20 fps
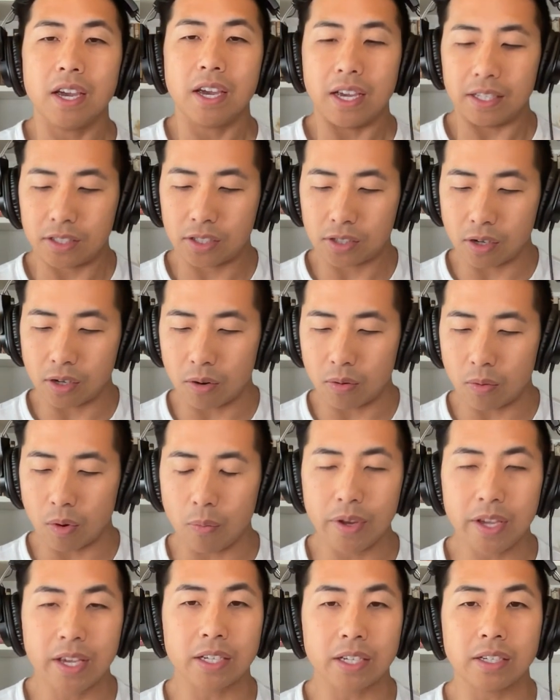And so, when
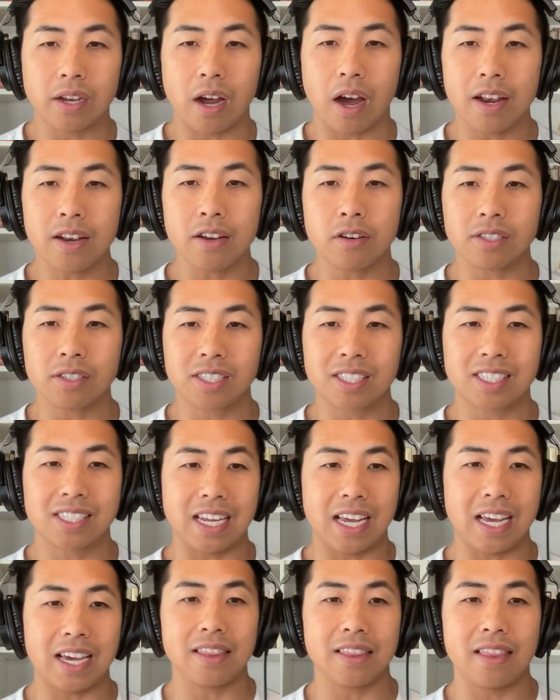we can
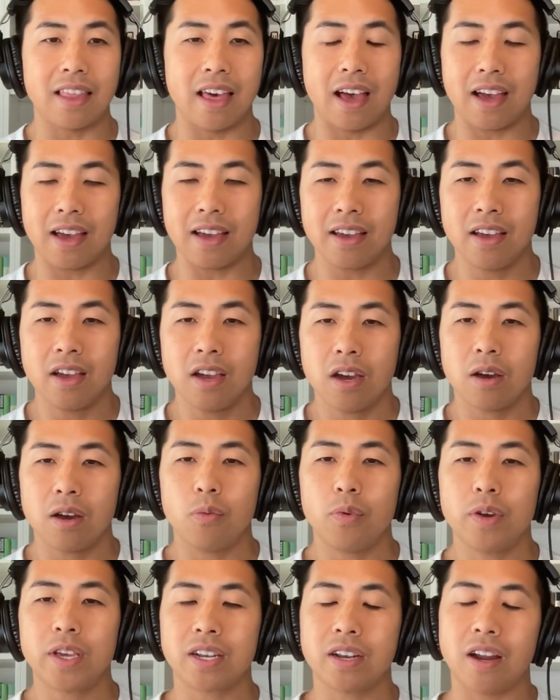understand that,
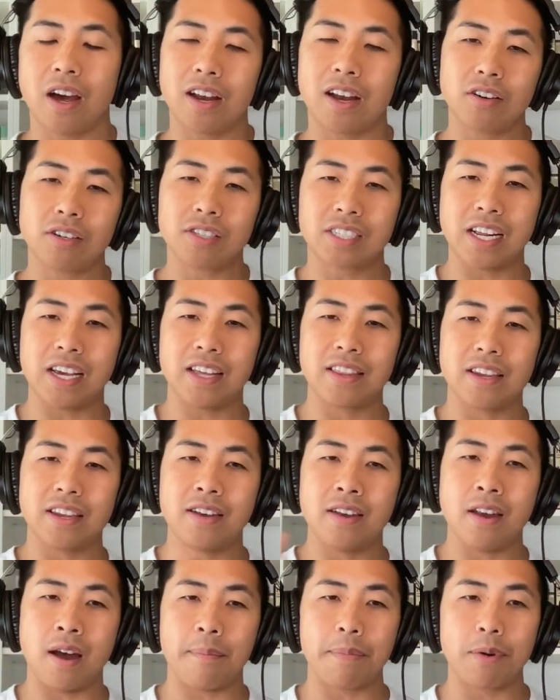we can understand the
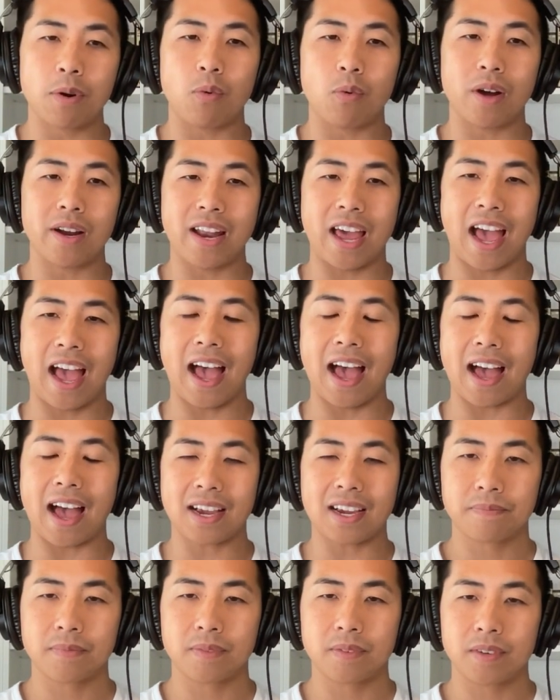number one hack
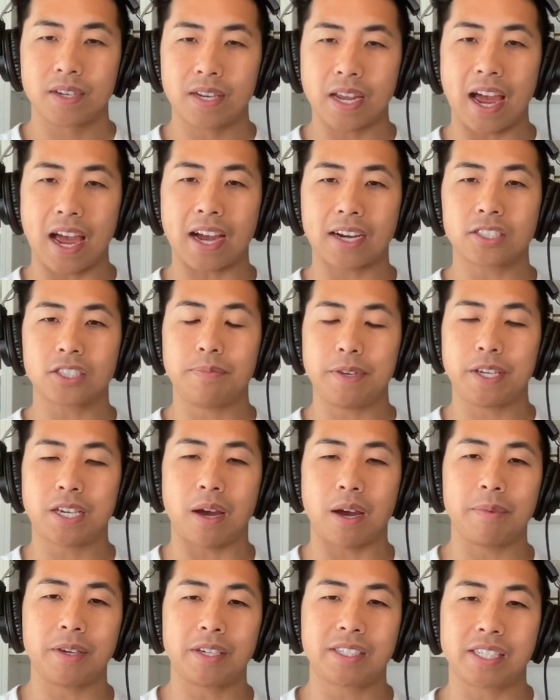to actually
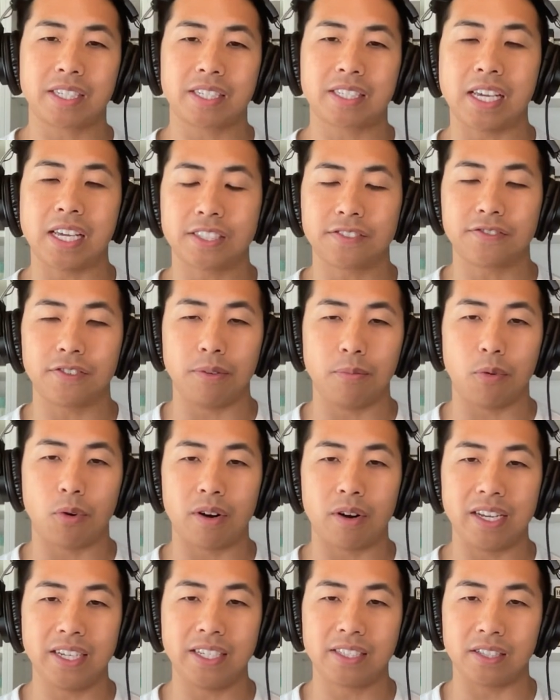becoming successful
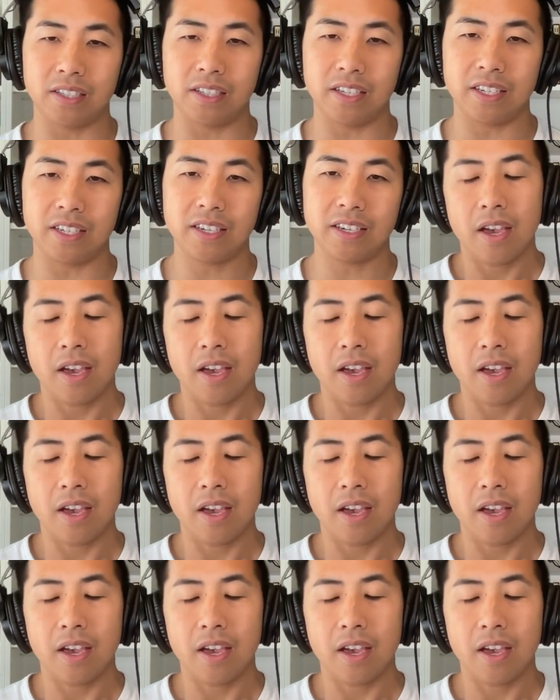more easily.